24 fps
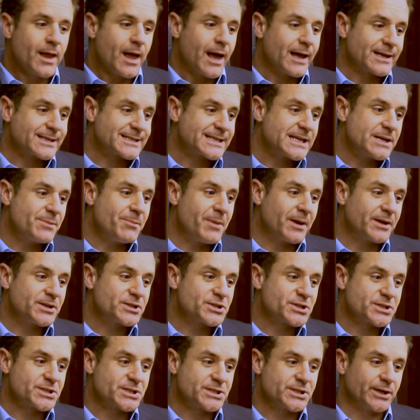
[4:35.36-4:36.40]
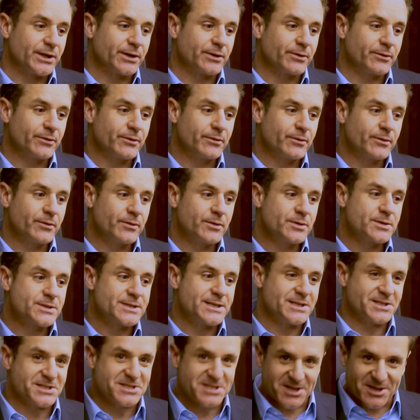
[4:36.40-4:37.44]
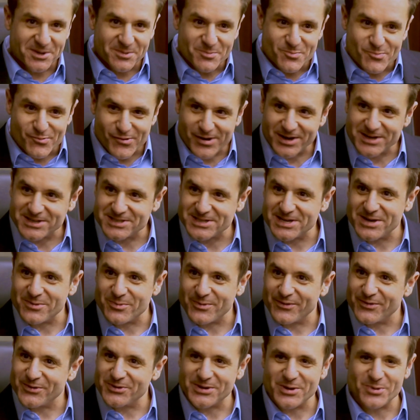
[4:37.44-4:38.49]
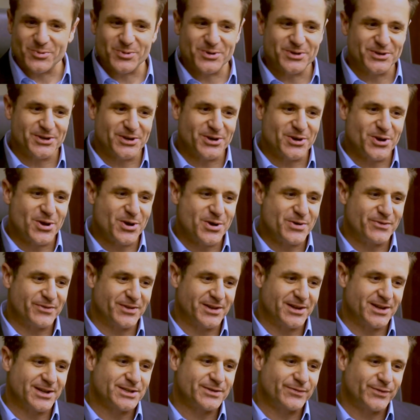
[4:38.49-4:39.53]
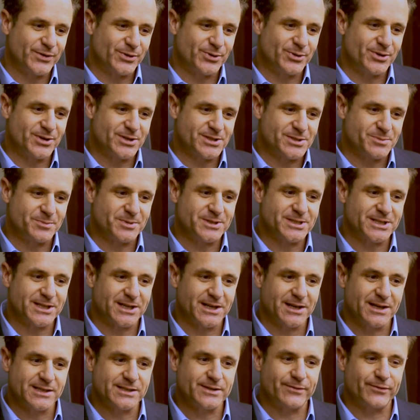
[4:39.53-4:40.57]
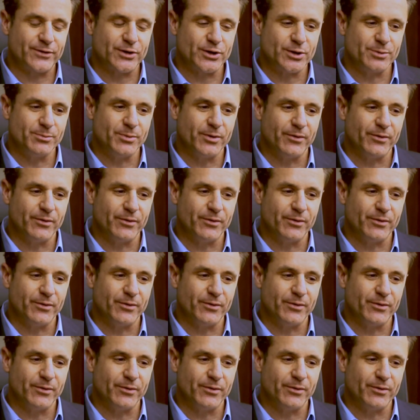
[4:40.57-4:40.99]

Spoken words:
I see Manchester, since the Brexit, we've heard that word a lot over the last few years, in particular the last few